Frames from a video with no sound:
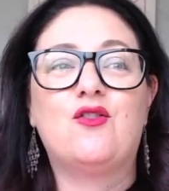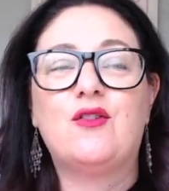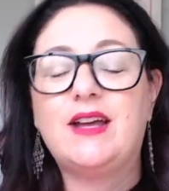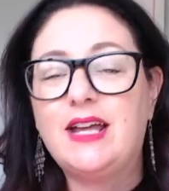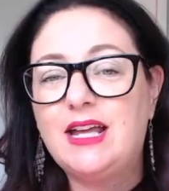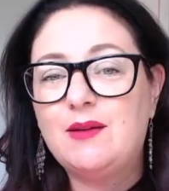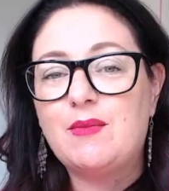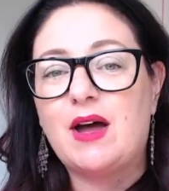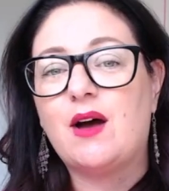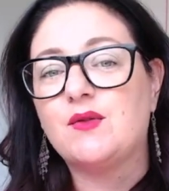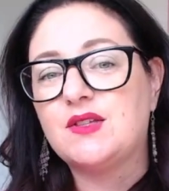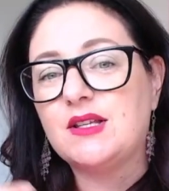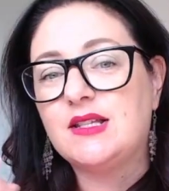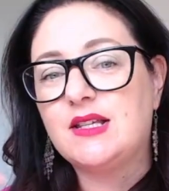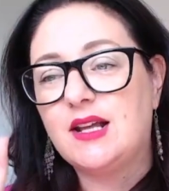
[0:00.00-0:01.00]
or
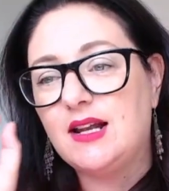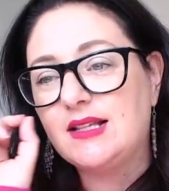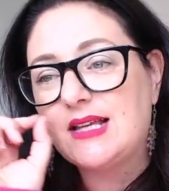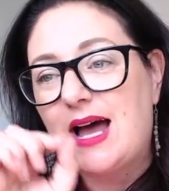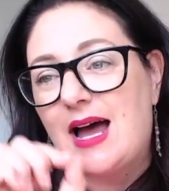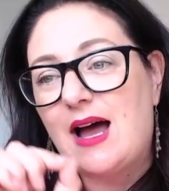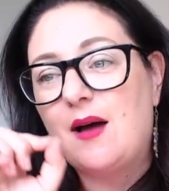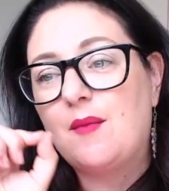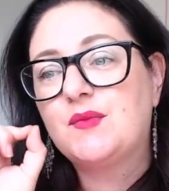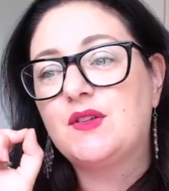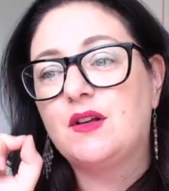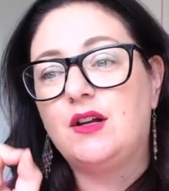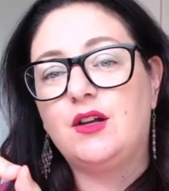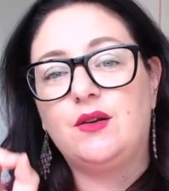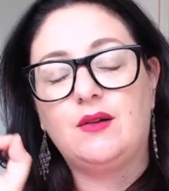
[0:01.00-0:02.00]
emails until it's
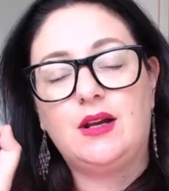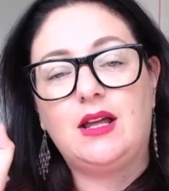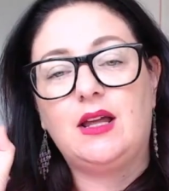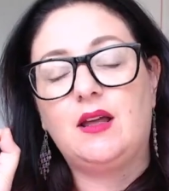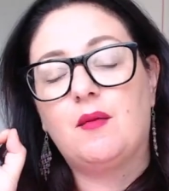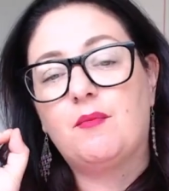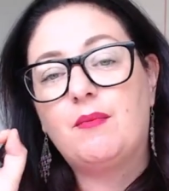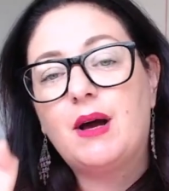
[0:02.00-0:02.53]
absolutely